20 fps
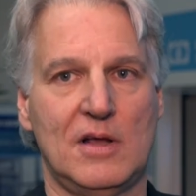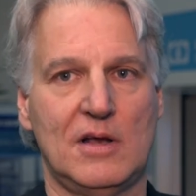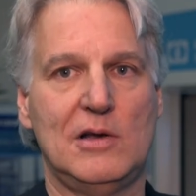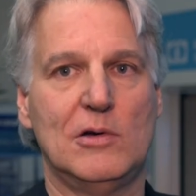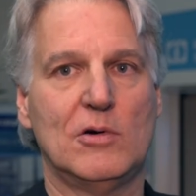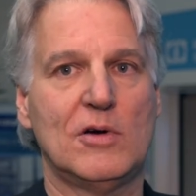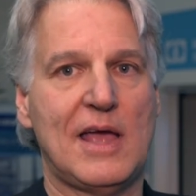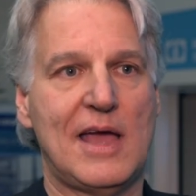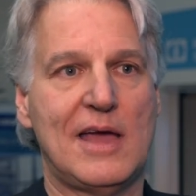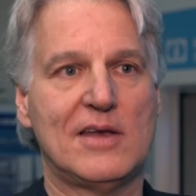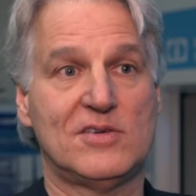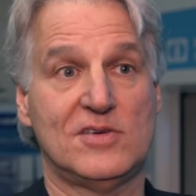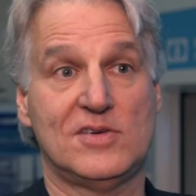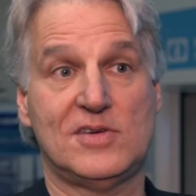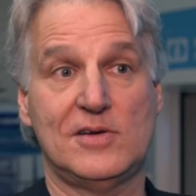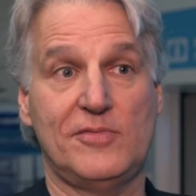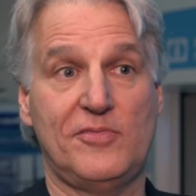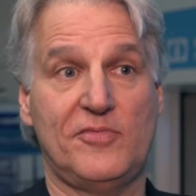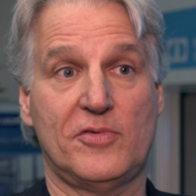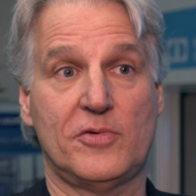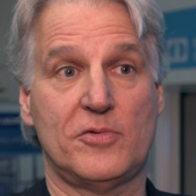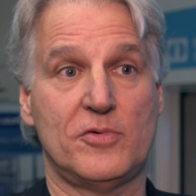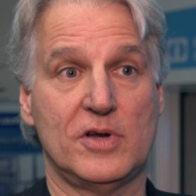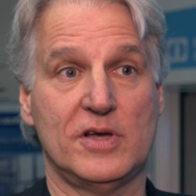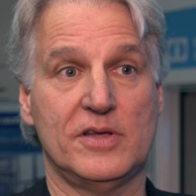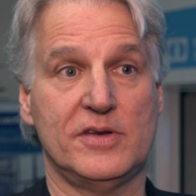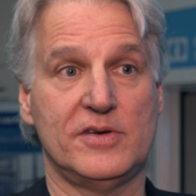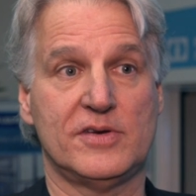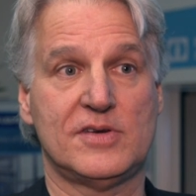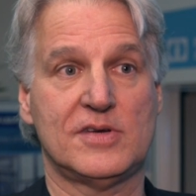look at
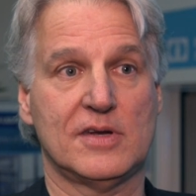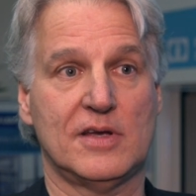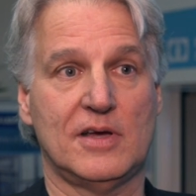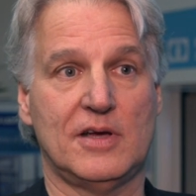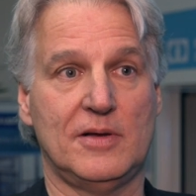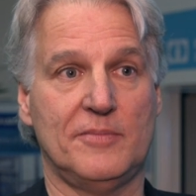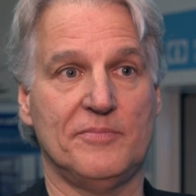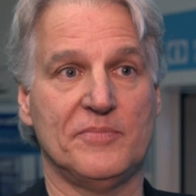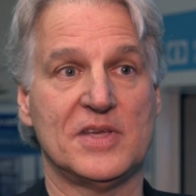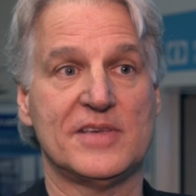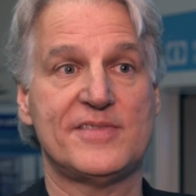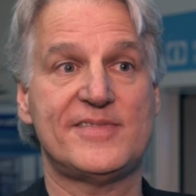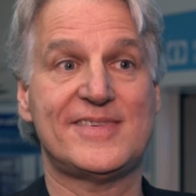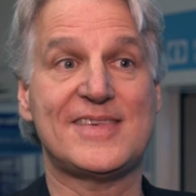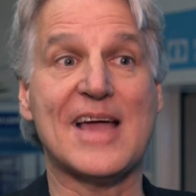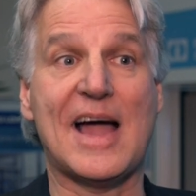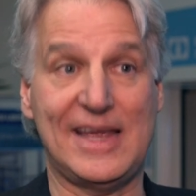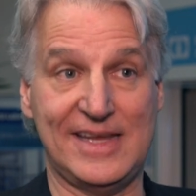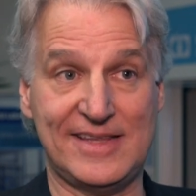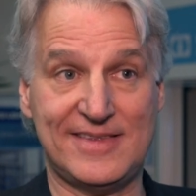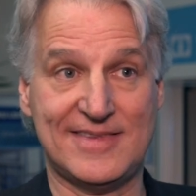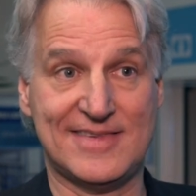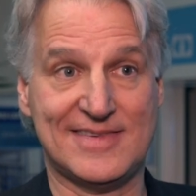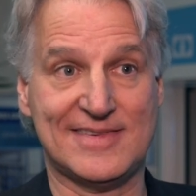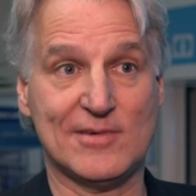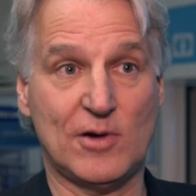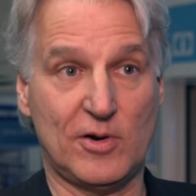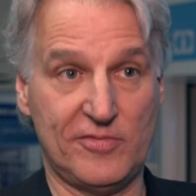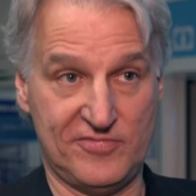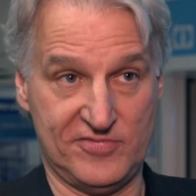different
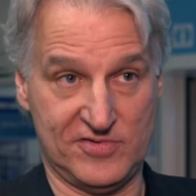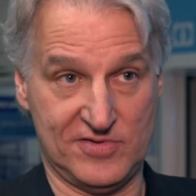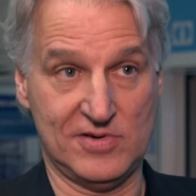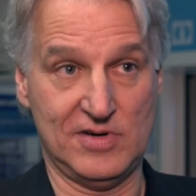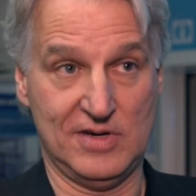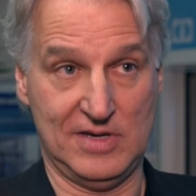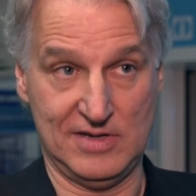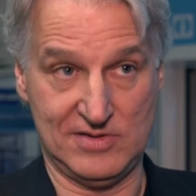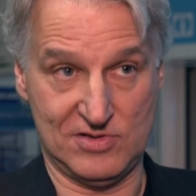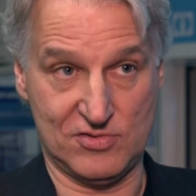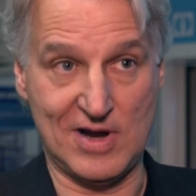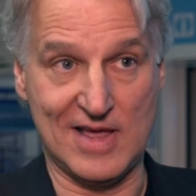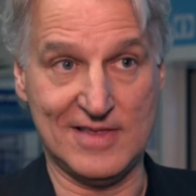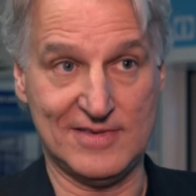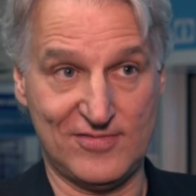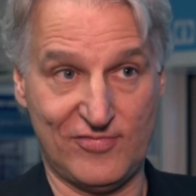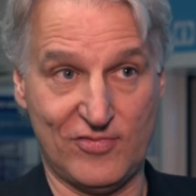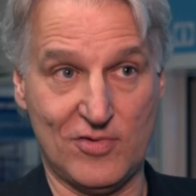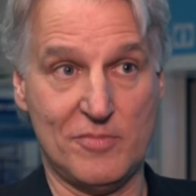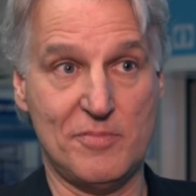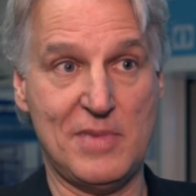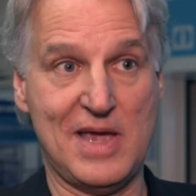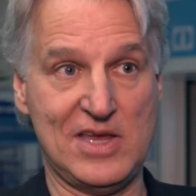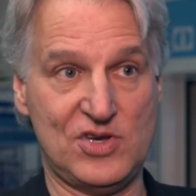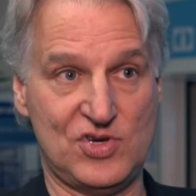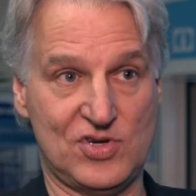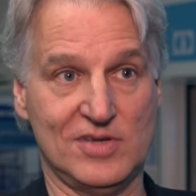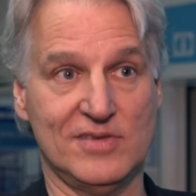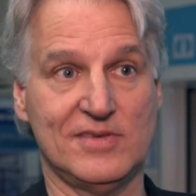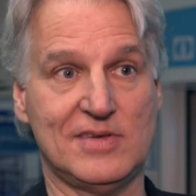sites of
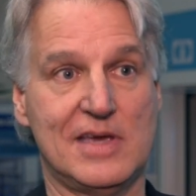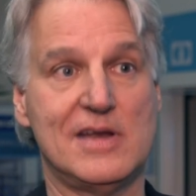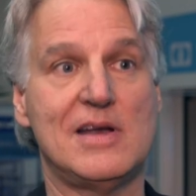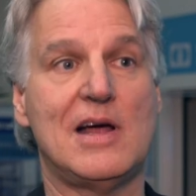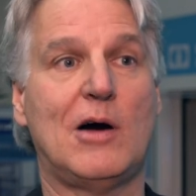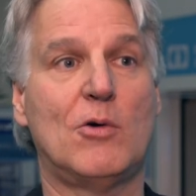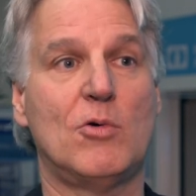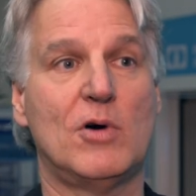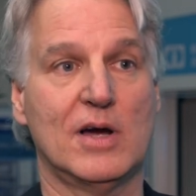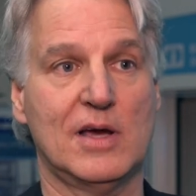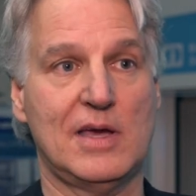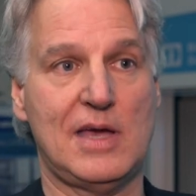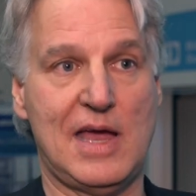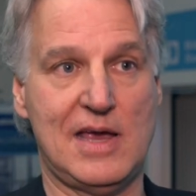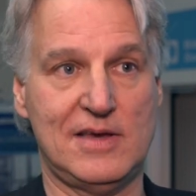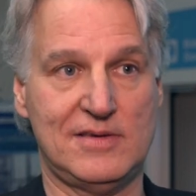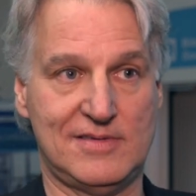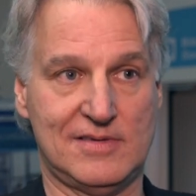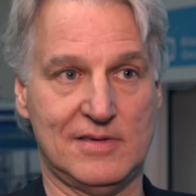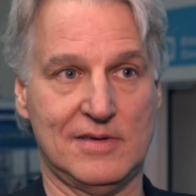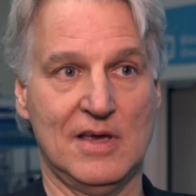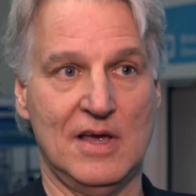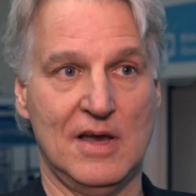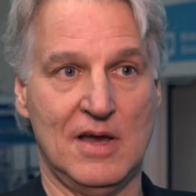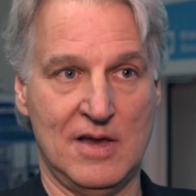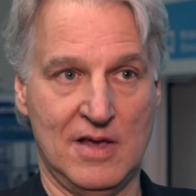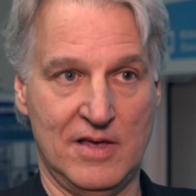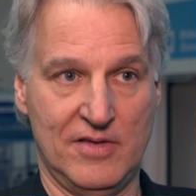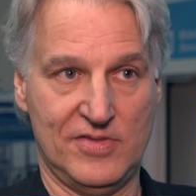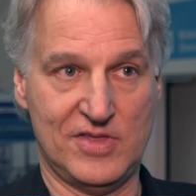transformations, in our case,
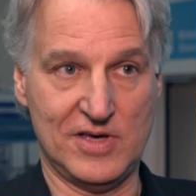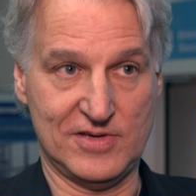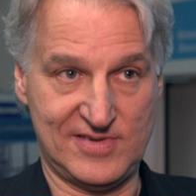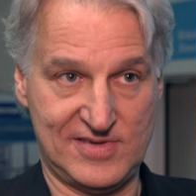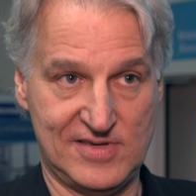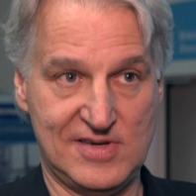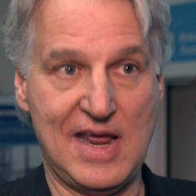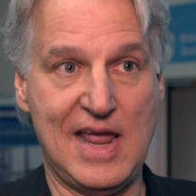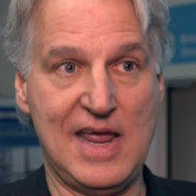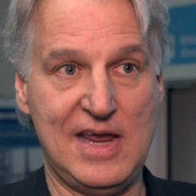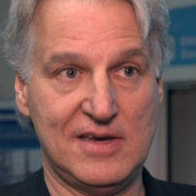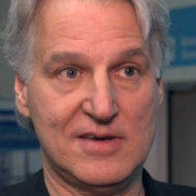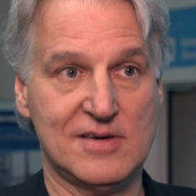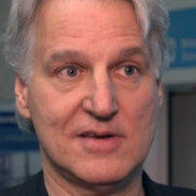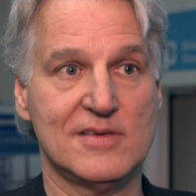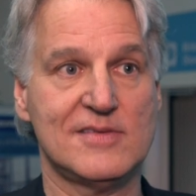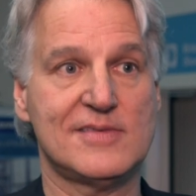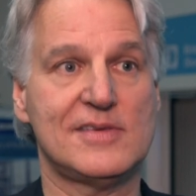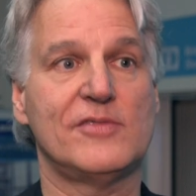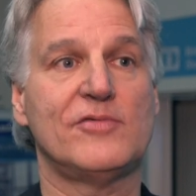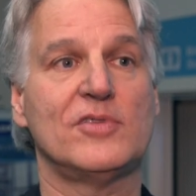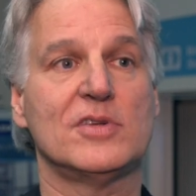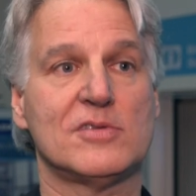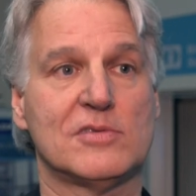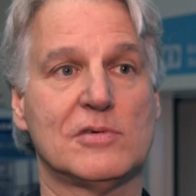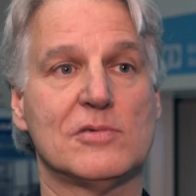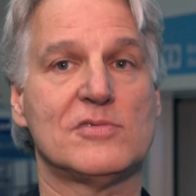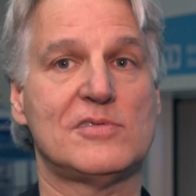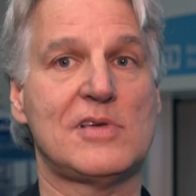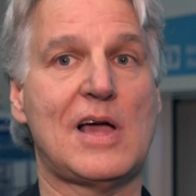the state, civil
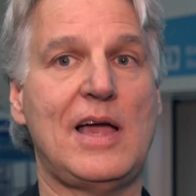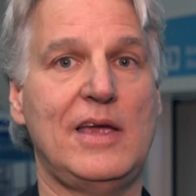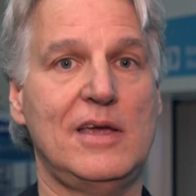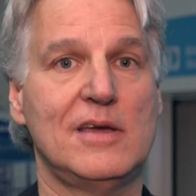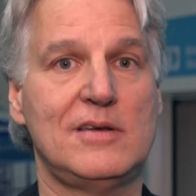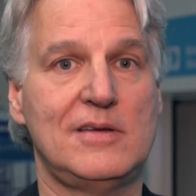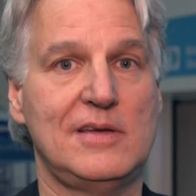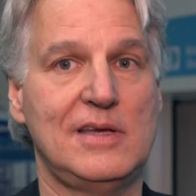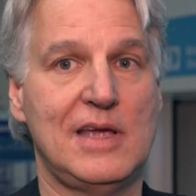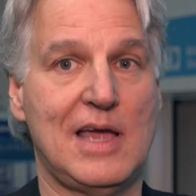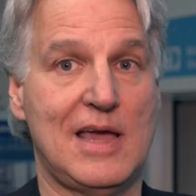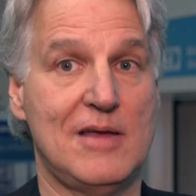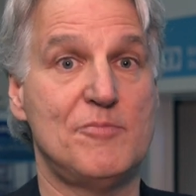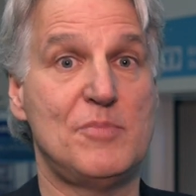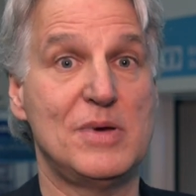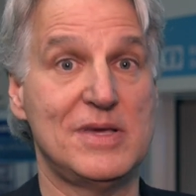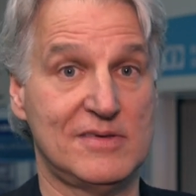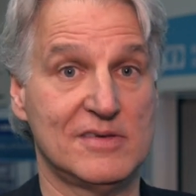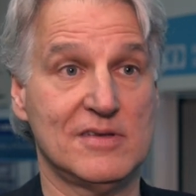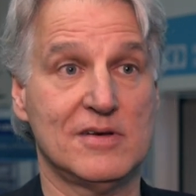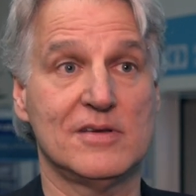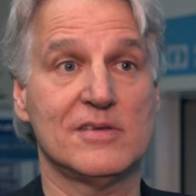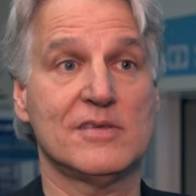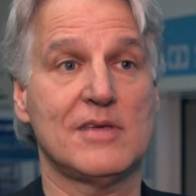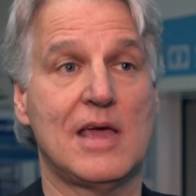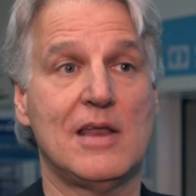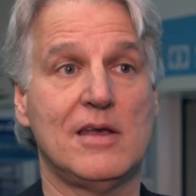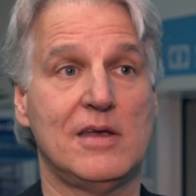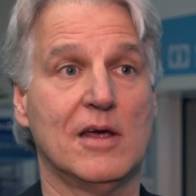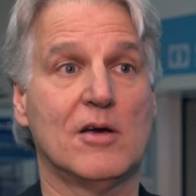society, and business
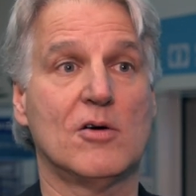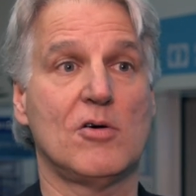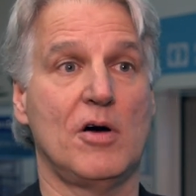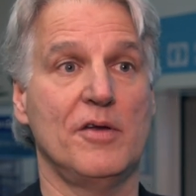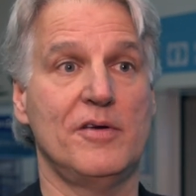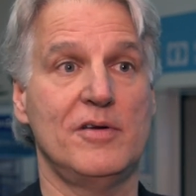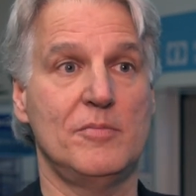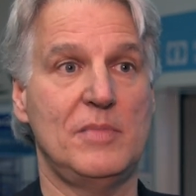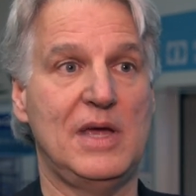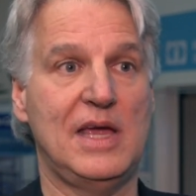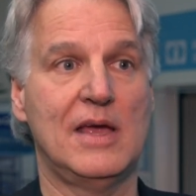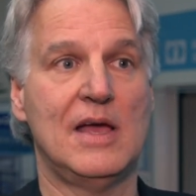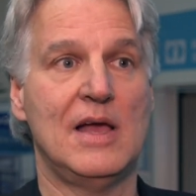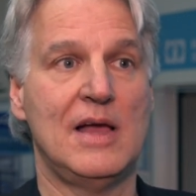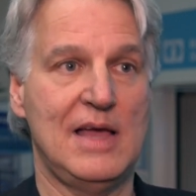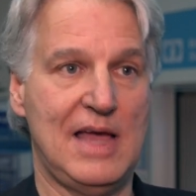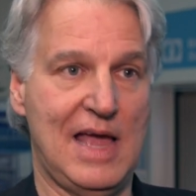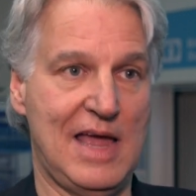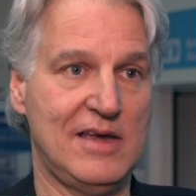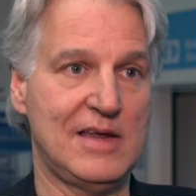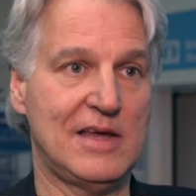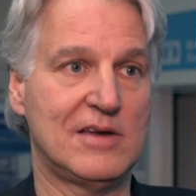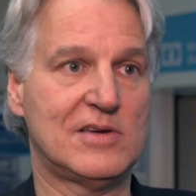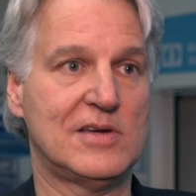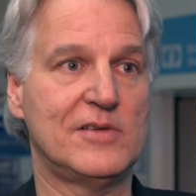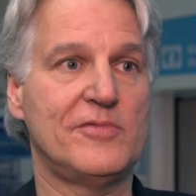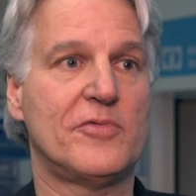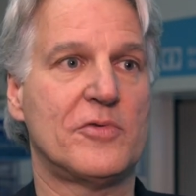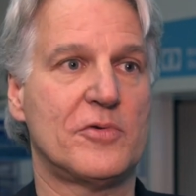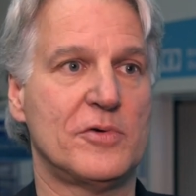and economy, and at
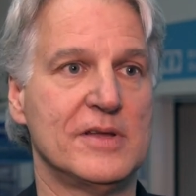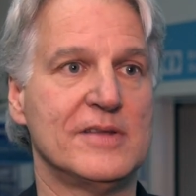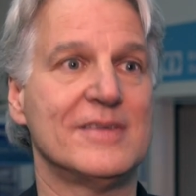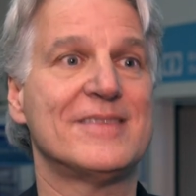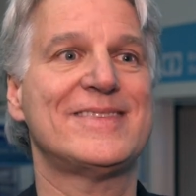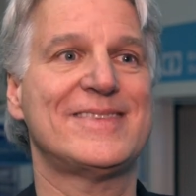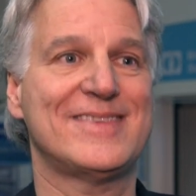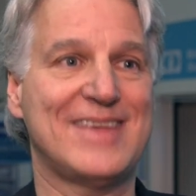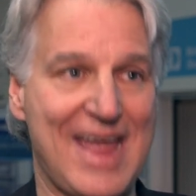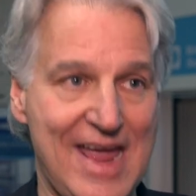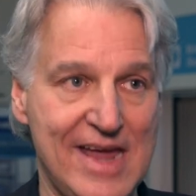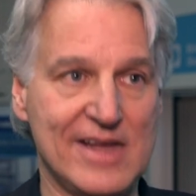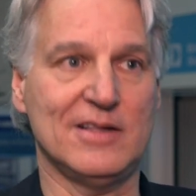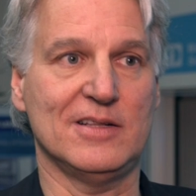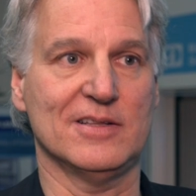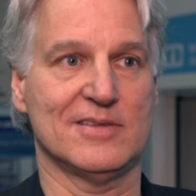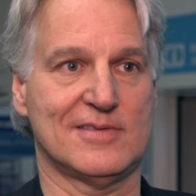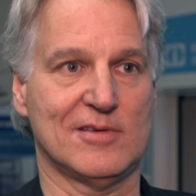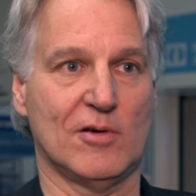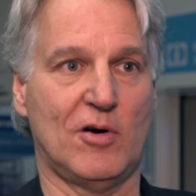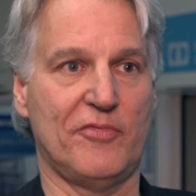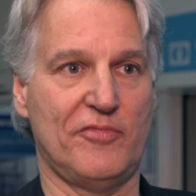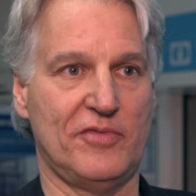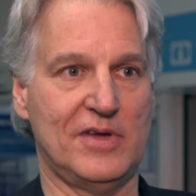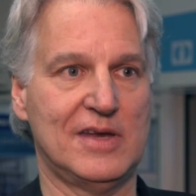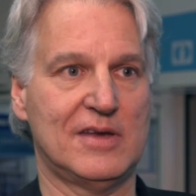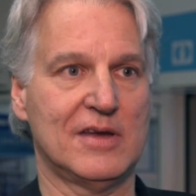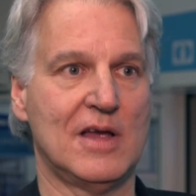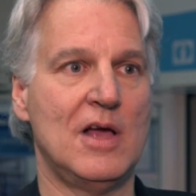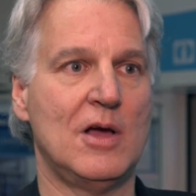different scales of
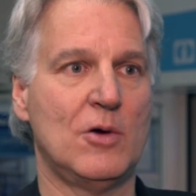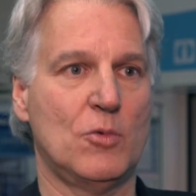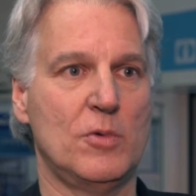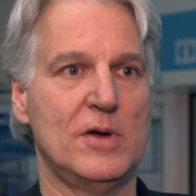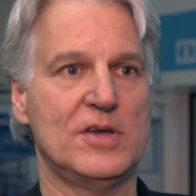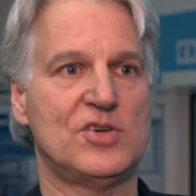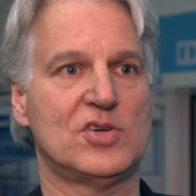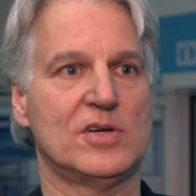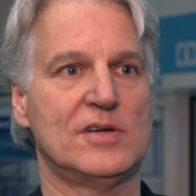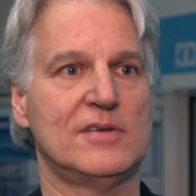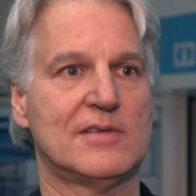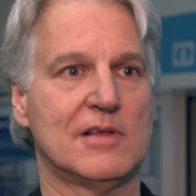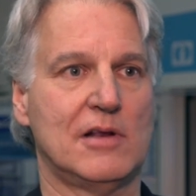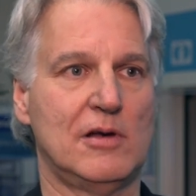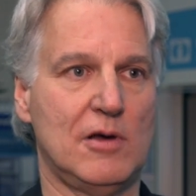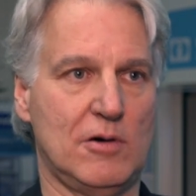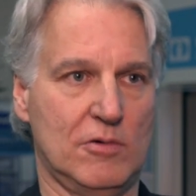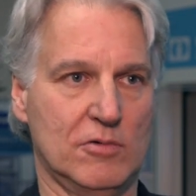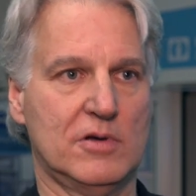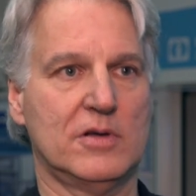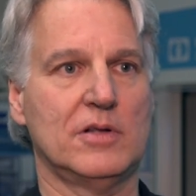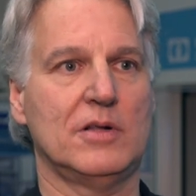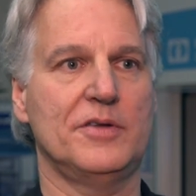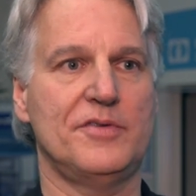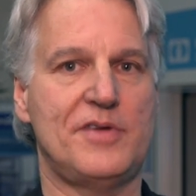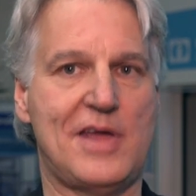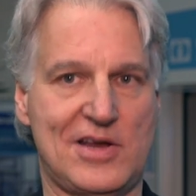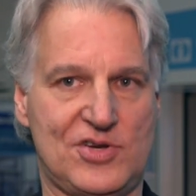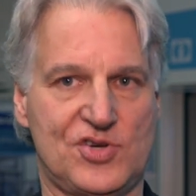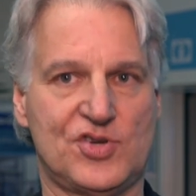it, which is local,
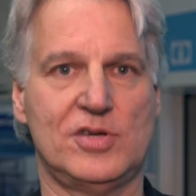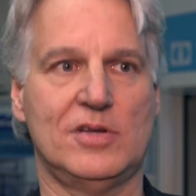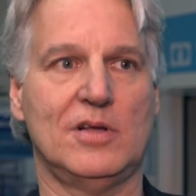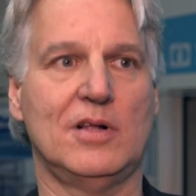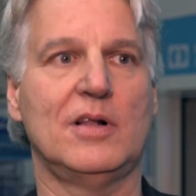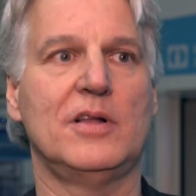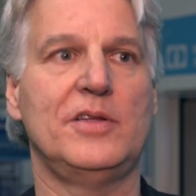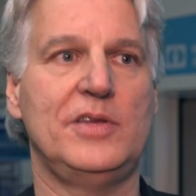national,